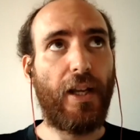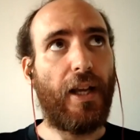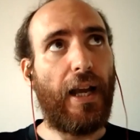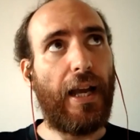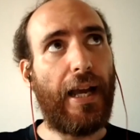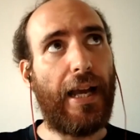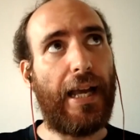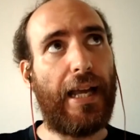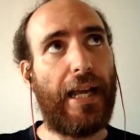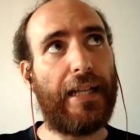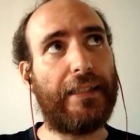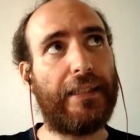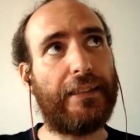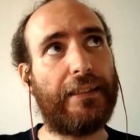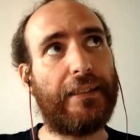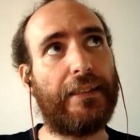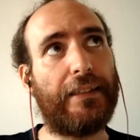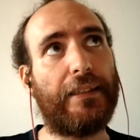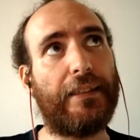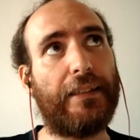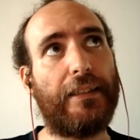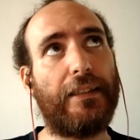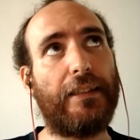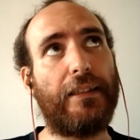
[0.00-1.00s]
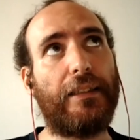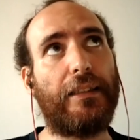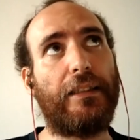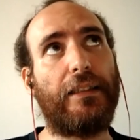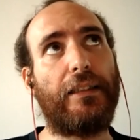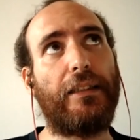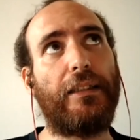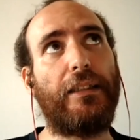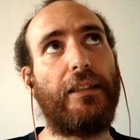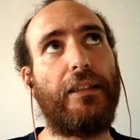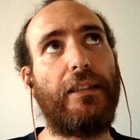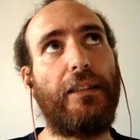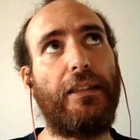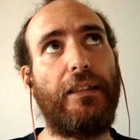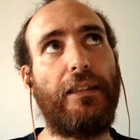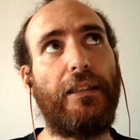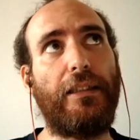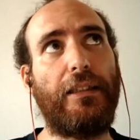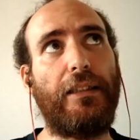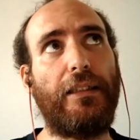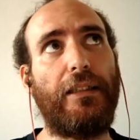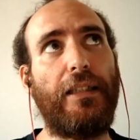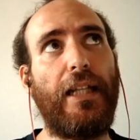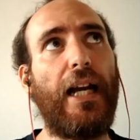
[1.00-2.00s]
and
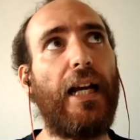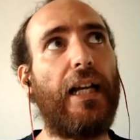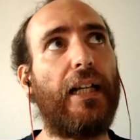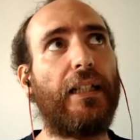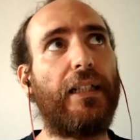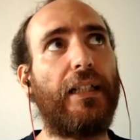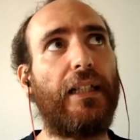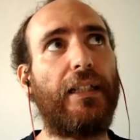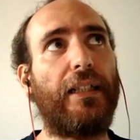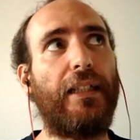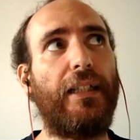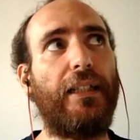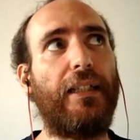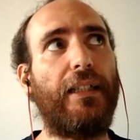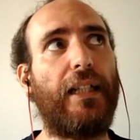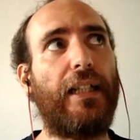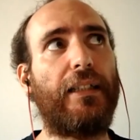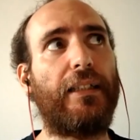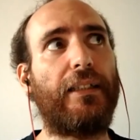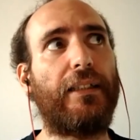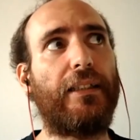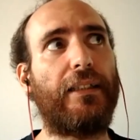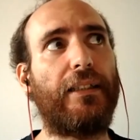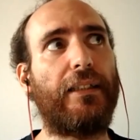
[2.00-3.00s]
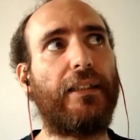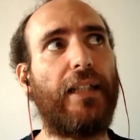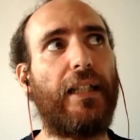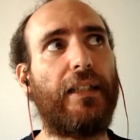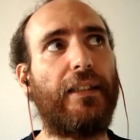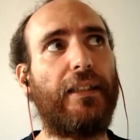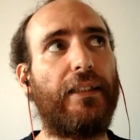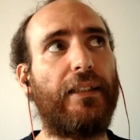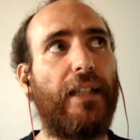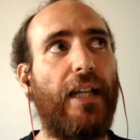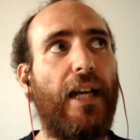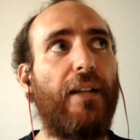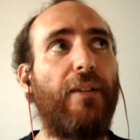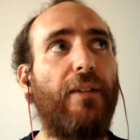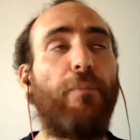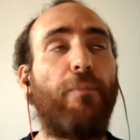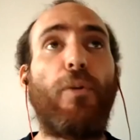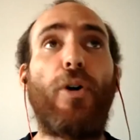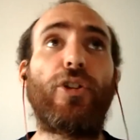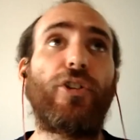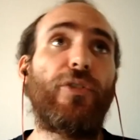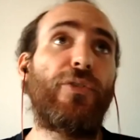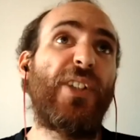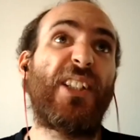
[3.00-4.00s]
yeah, I think that's that's it. And
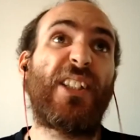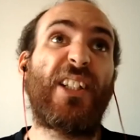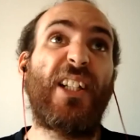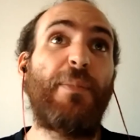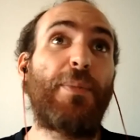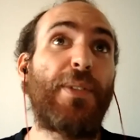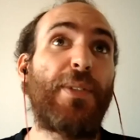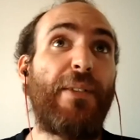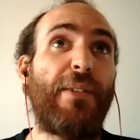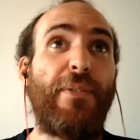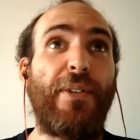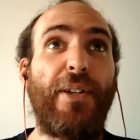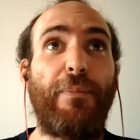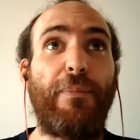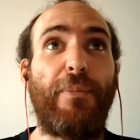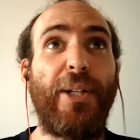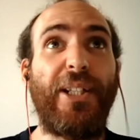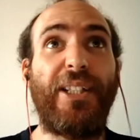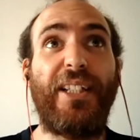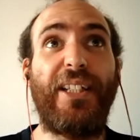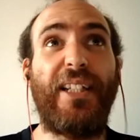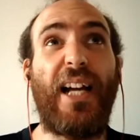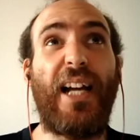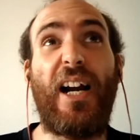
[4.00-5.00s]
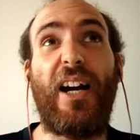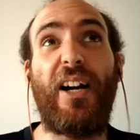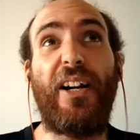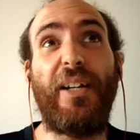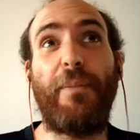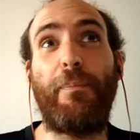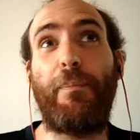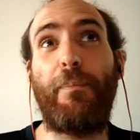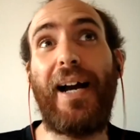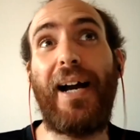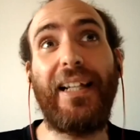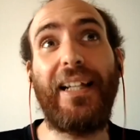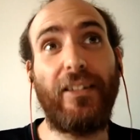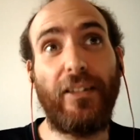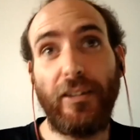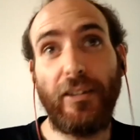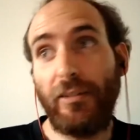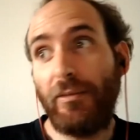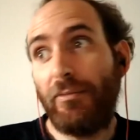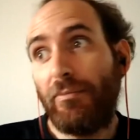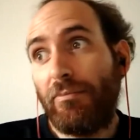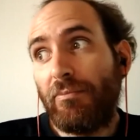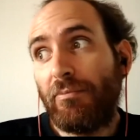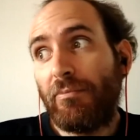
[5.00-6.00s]
most of the scripts I've written are in
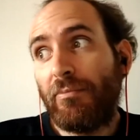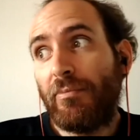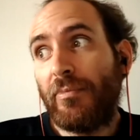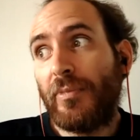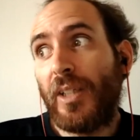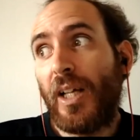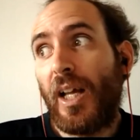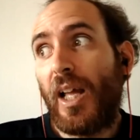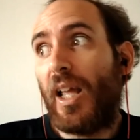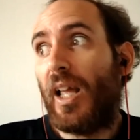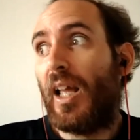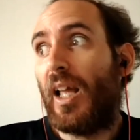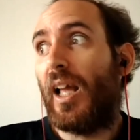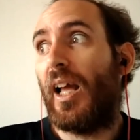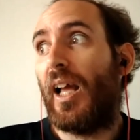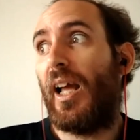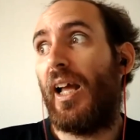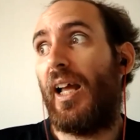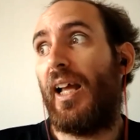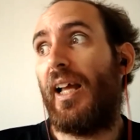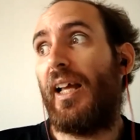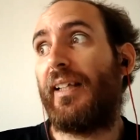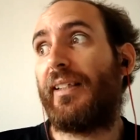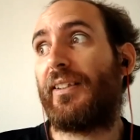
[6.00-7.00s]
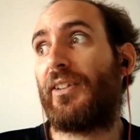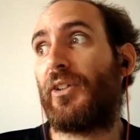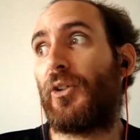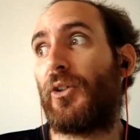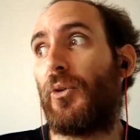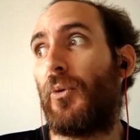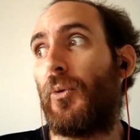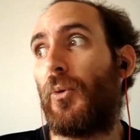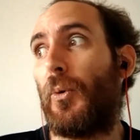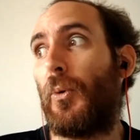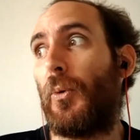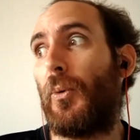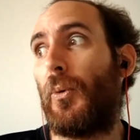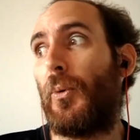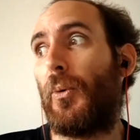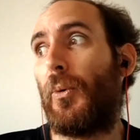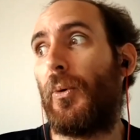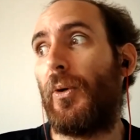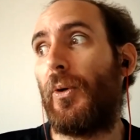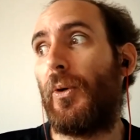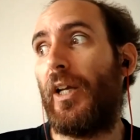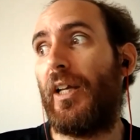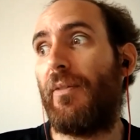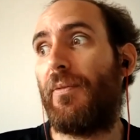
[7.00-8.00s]
Python. Uh,
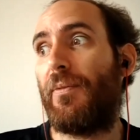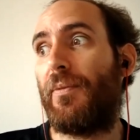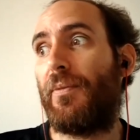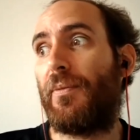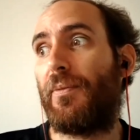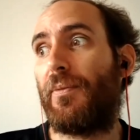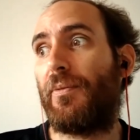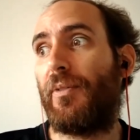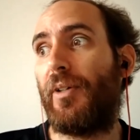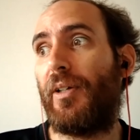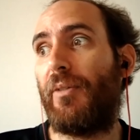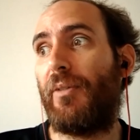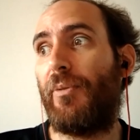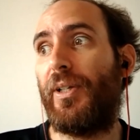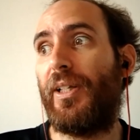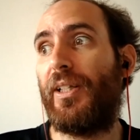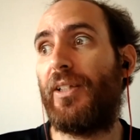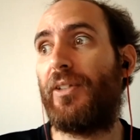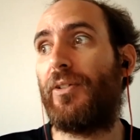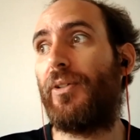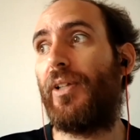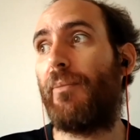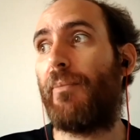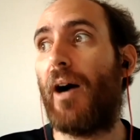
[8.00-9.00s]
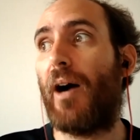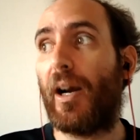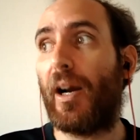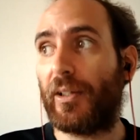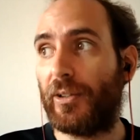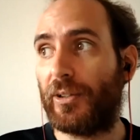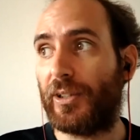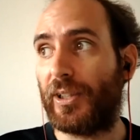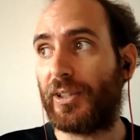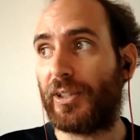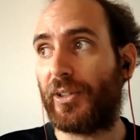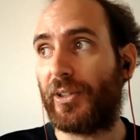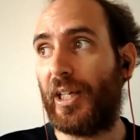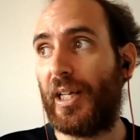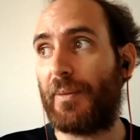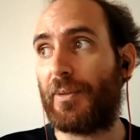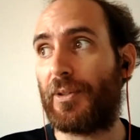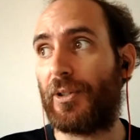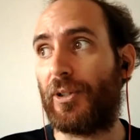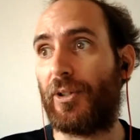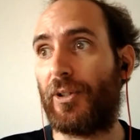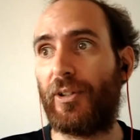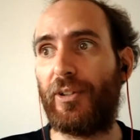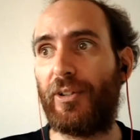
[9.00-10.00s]
so if if we need to debug those scripts
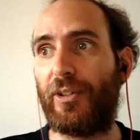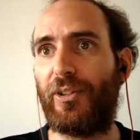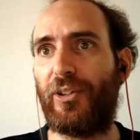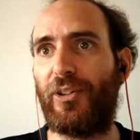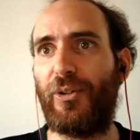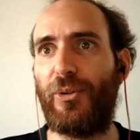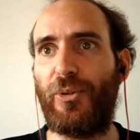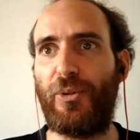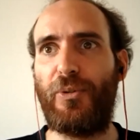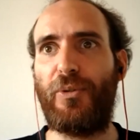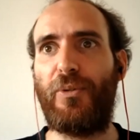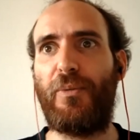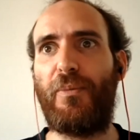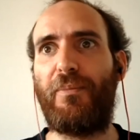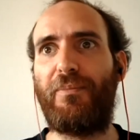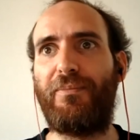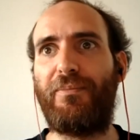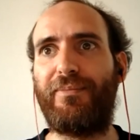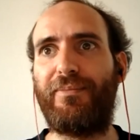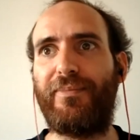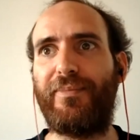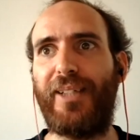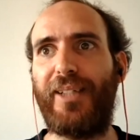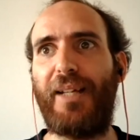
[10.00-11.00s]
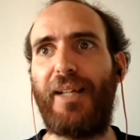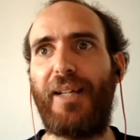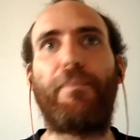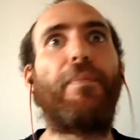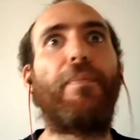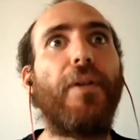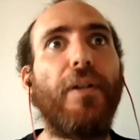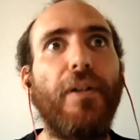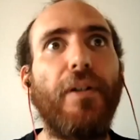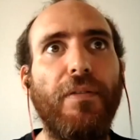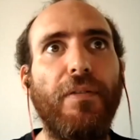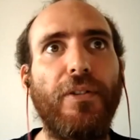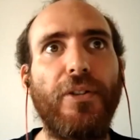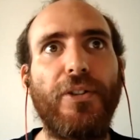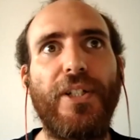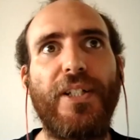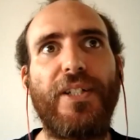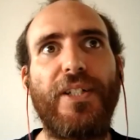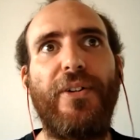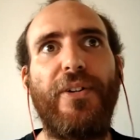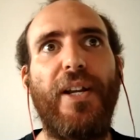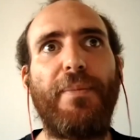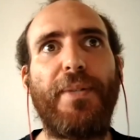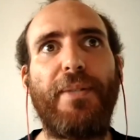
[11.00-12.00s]
or to improve those
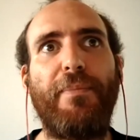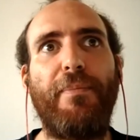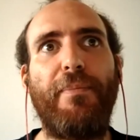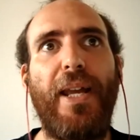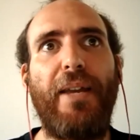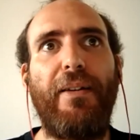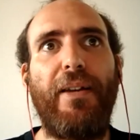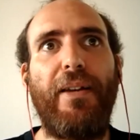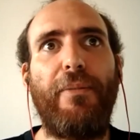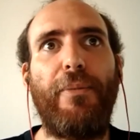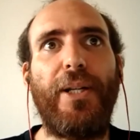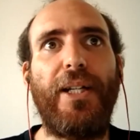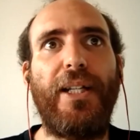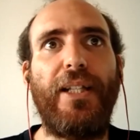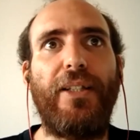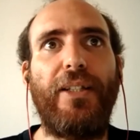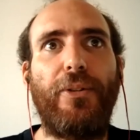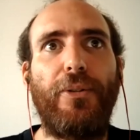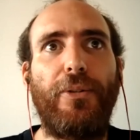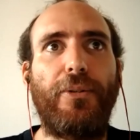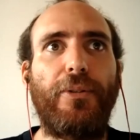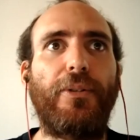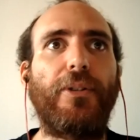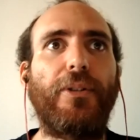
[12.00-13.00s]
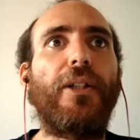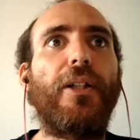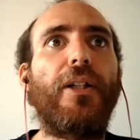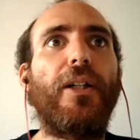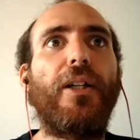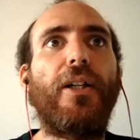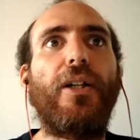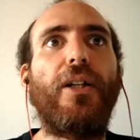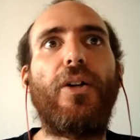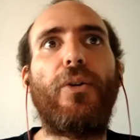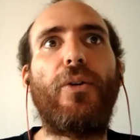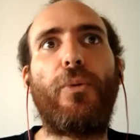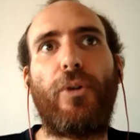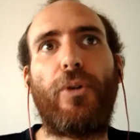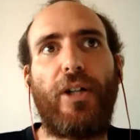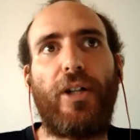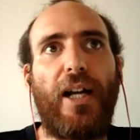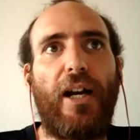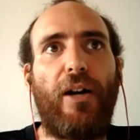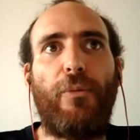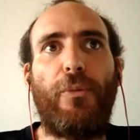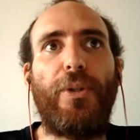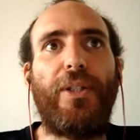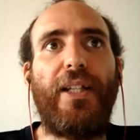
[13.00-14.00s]
scripts, maybe we need to work
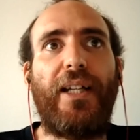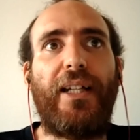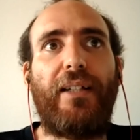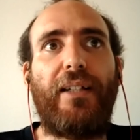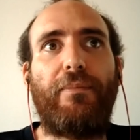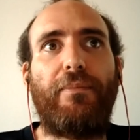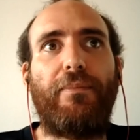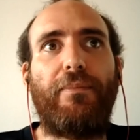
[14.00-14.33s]
out with the.